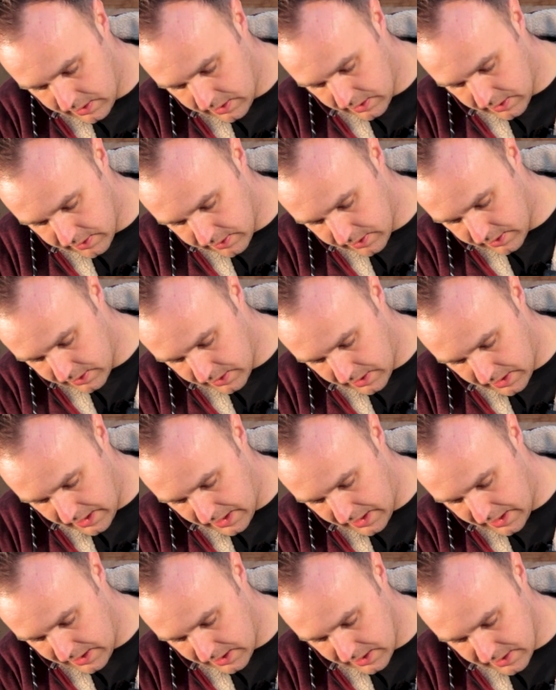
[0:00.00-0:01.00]
I think the
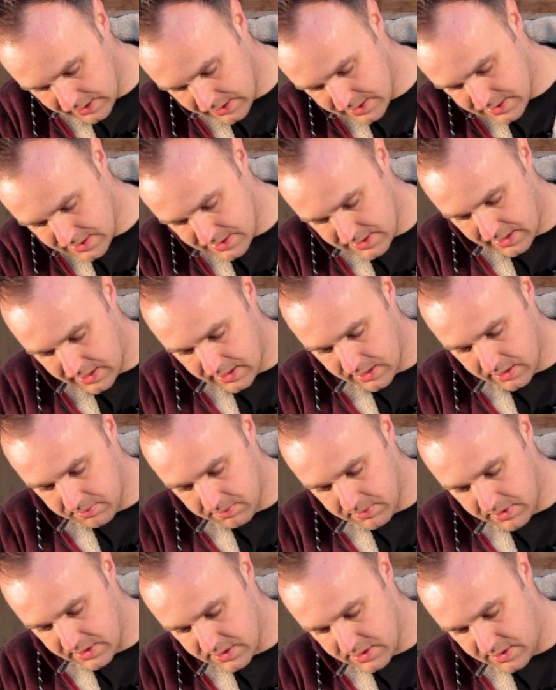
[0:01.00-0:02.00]
idea is to get
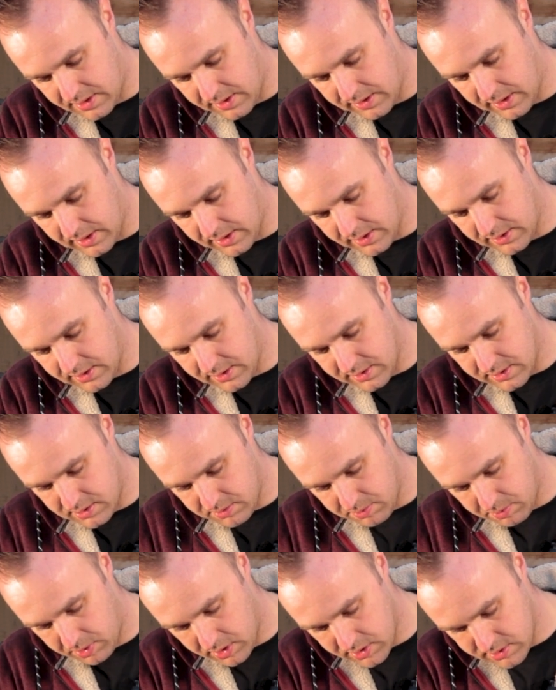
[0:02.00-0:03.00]
them as thin as
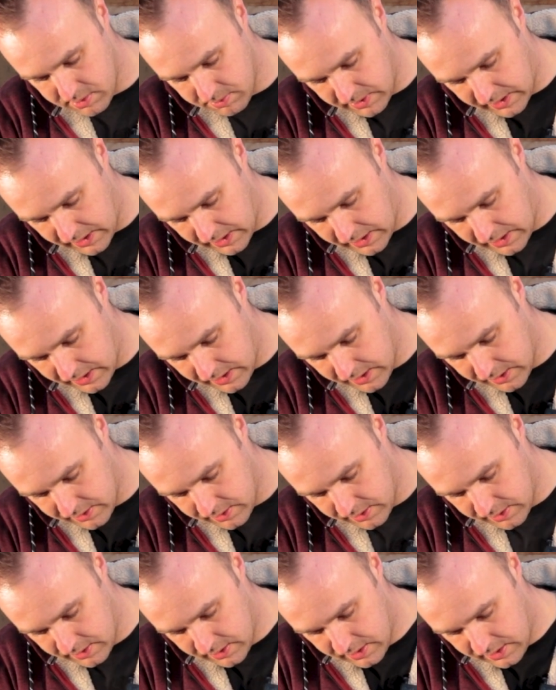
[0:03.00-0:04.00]
you possibly can.
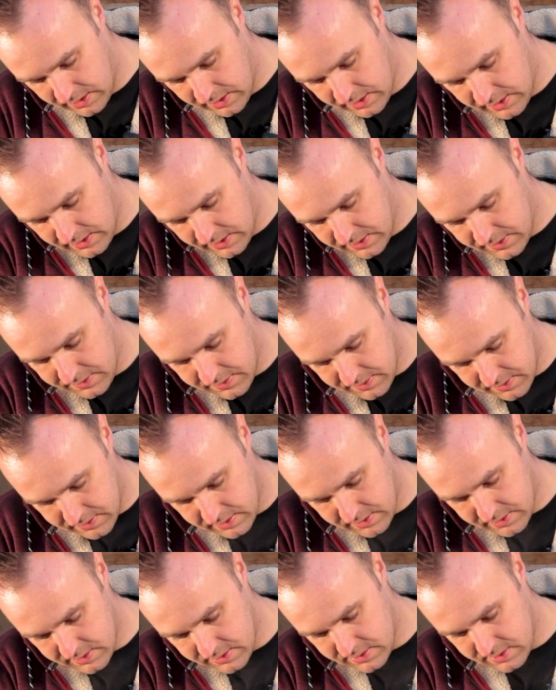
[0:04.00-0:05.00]

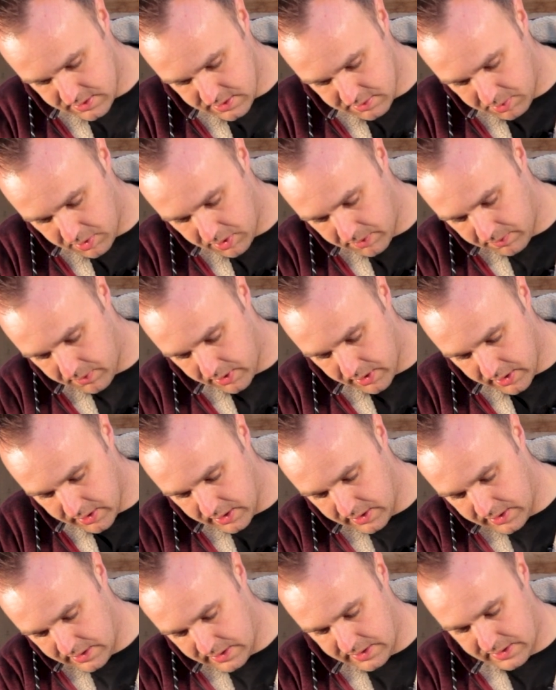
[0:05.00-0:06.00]
This is the point where
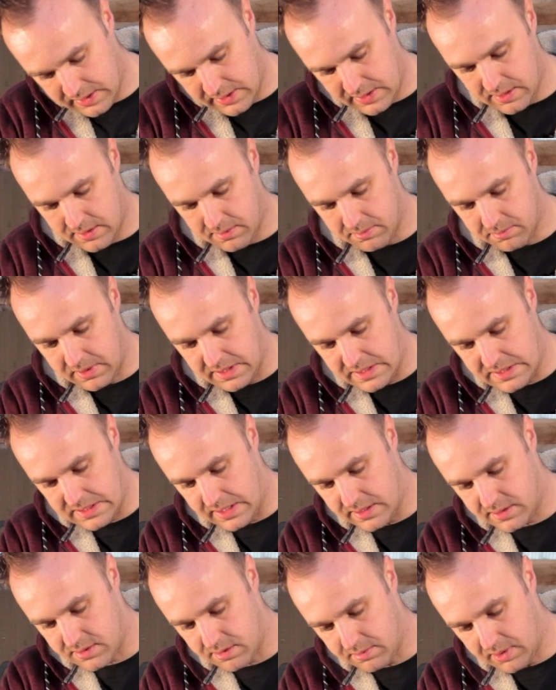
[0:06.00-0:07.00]
a meat
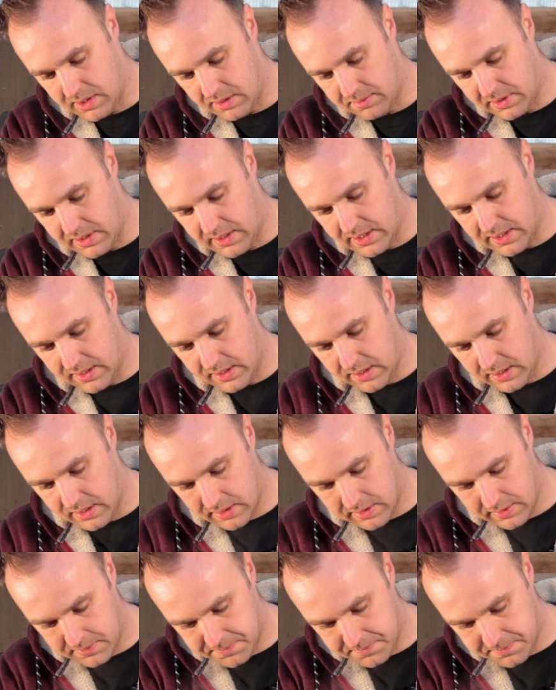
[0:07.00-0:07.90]
slicer might have been handy.